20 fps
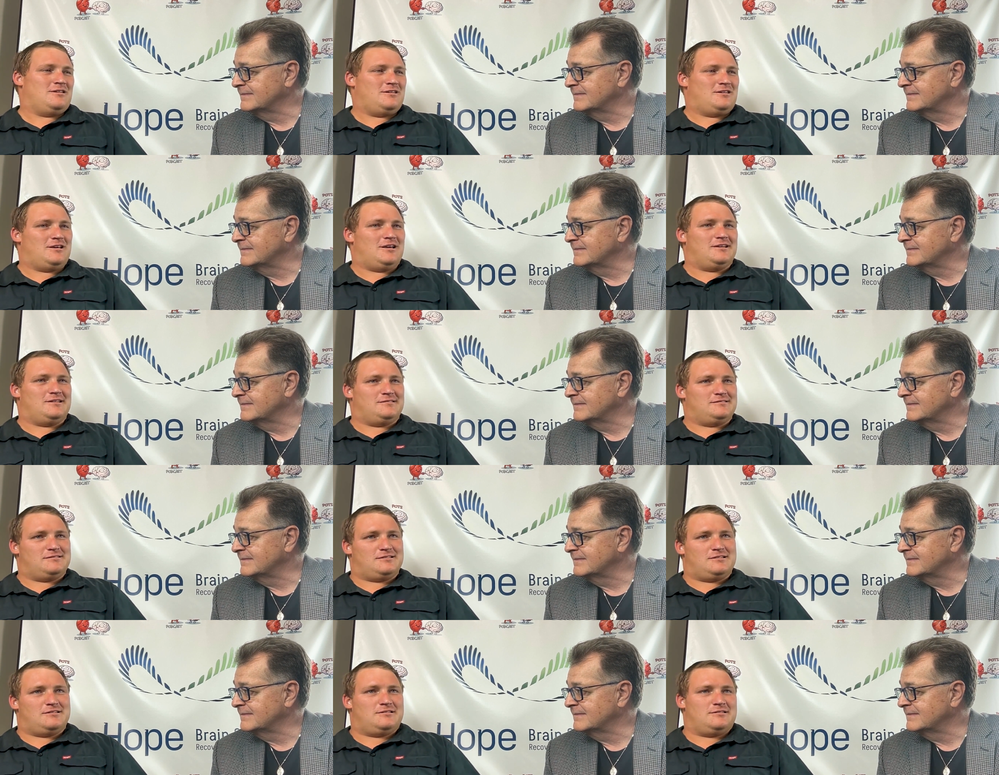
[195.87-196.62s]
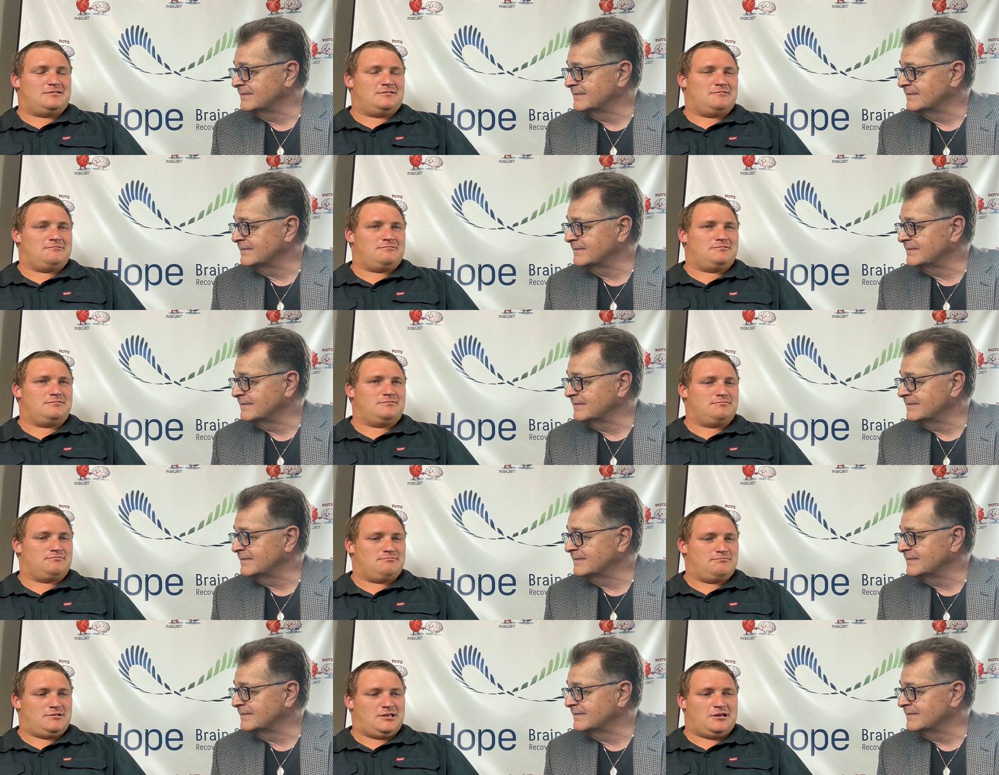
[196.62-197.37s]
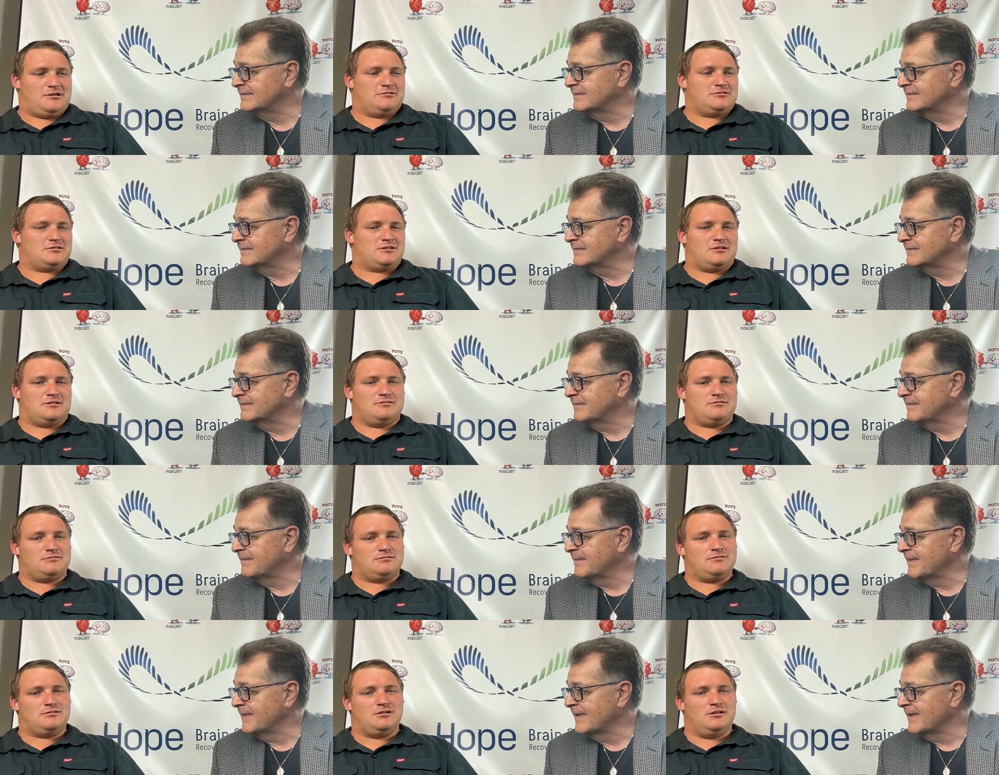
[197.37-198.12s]
Speaker 1: And yeah, it was a
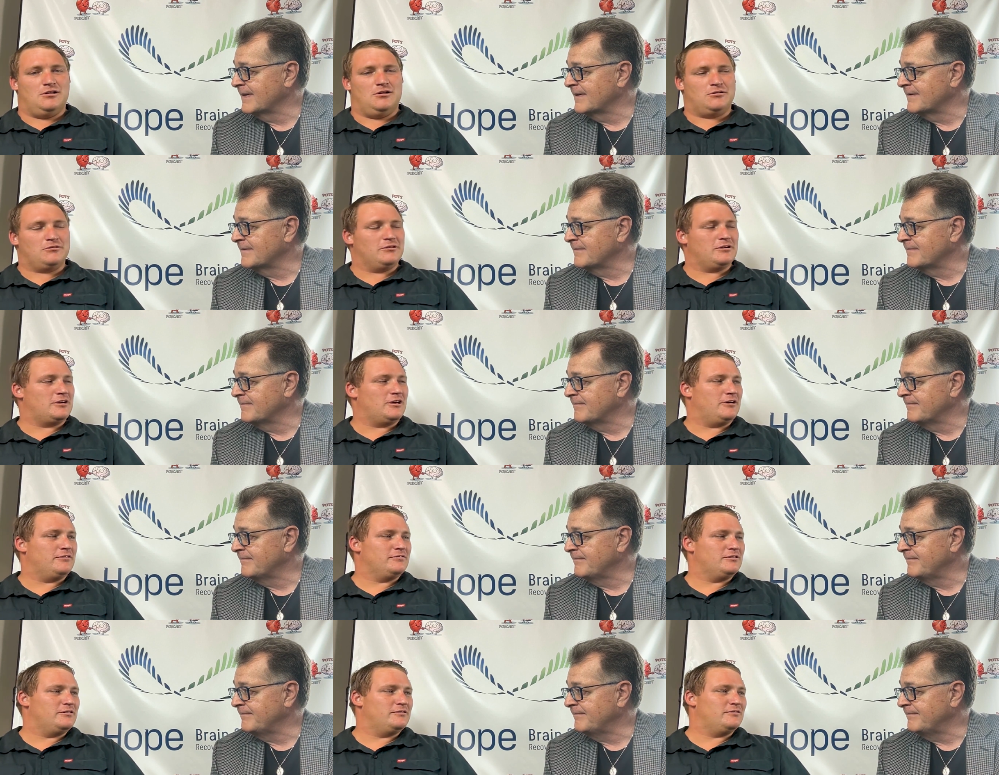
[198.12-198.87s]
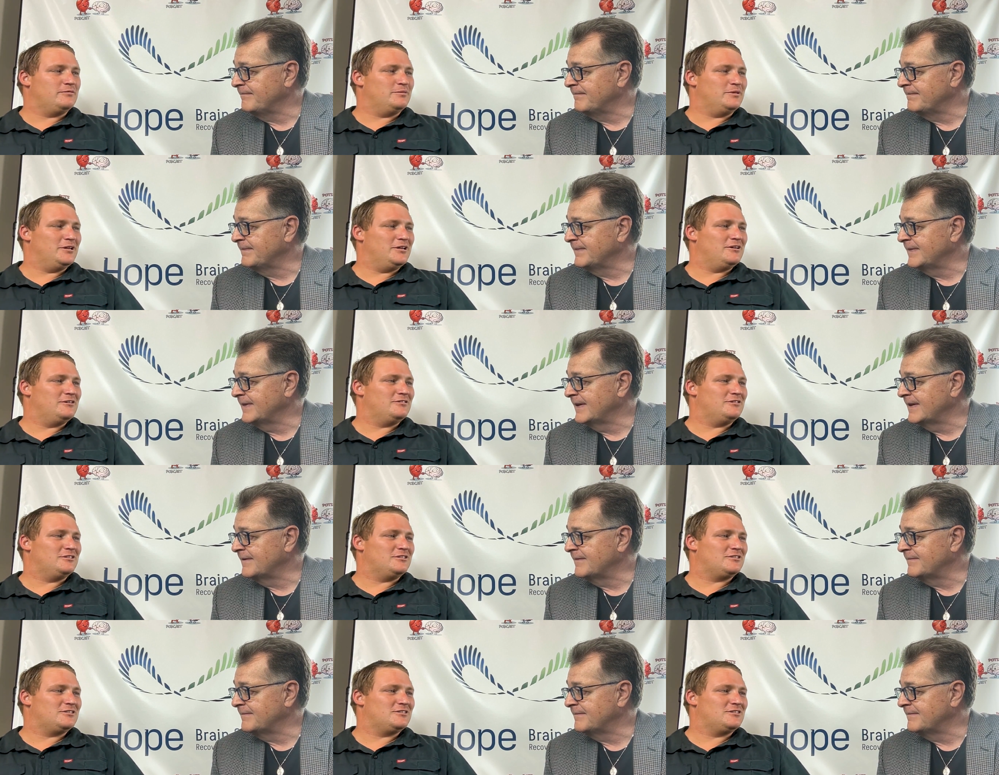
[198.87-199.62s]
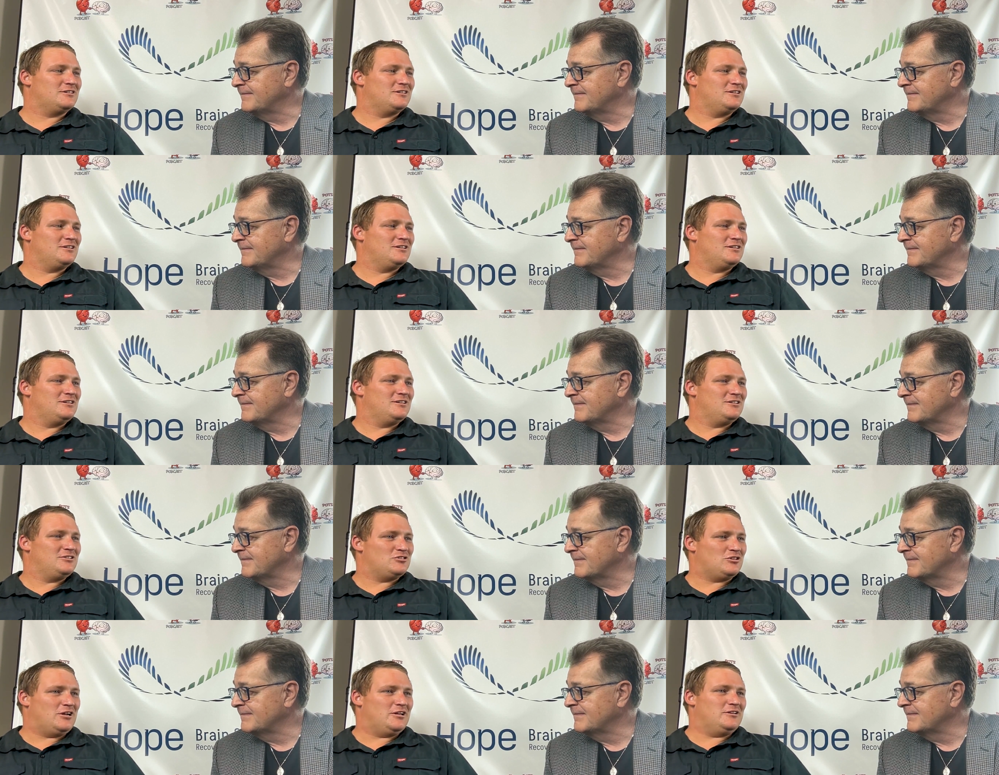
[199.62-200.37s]
long recovery from there. Just
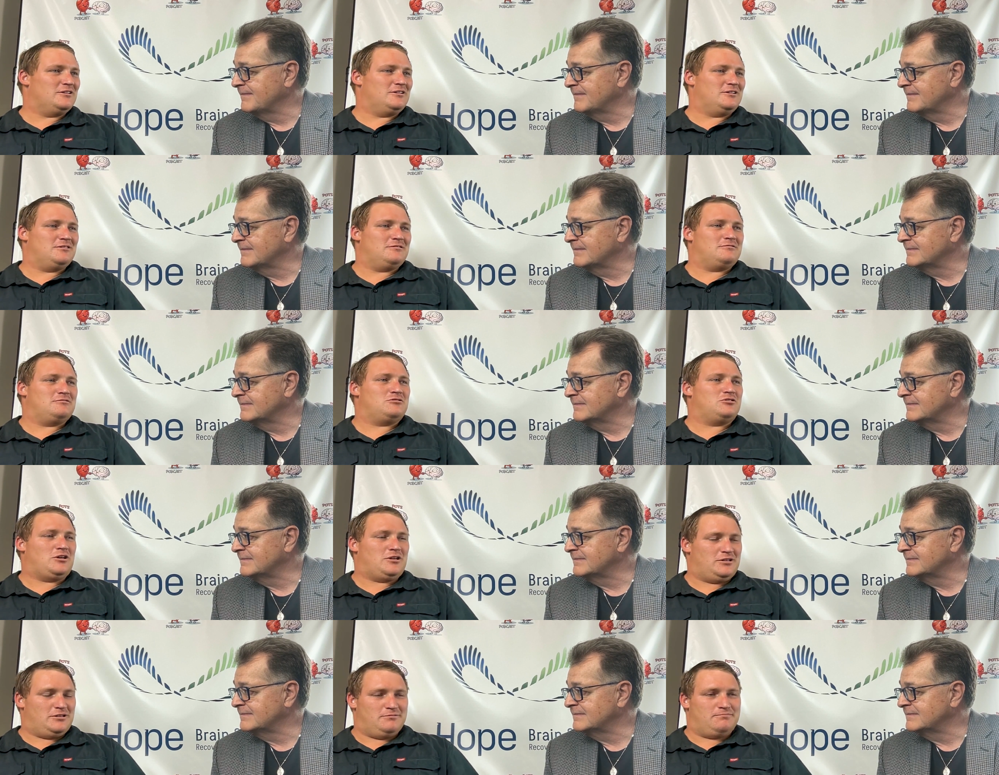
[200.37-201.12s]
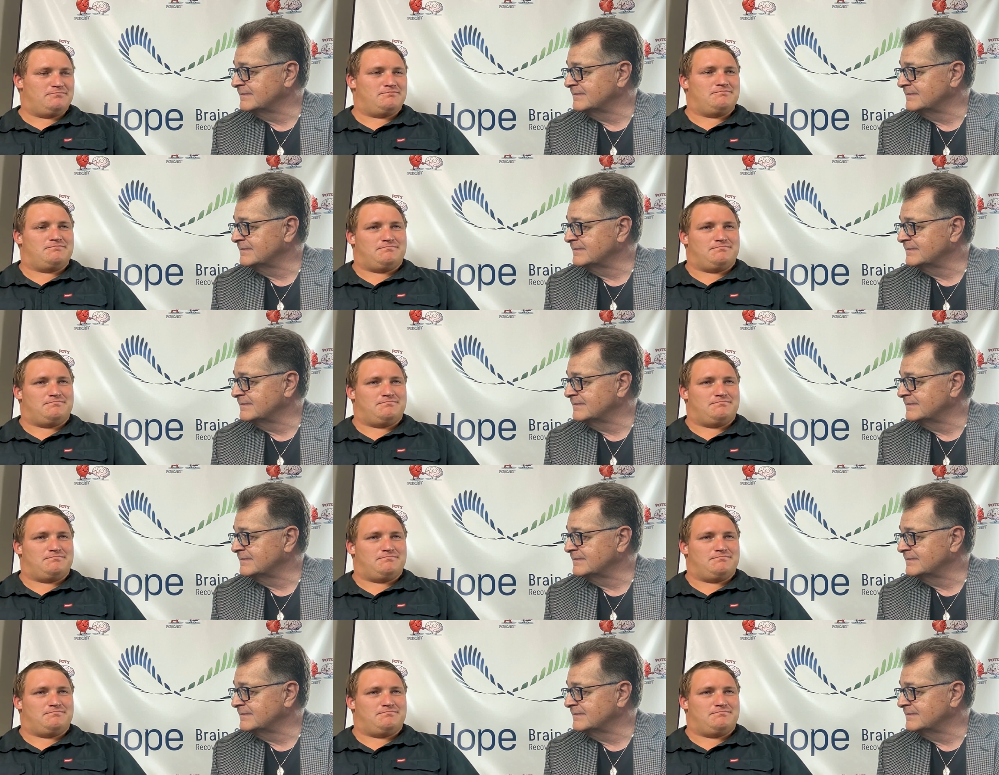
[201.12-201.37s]
trying to trying to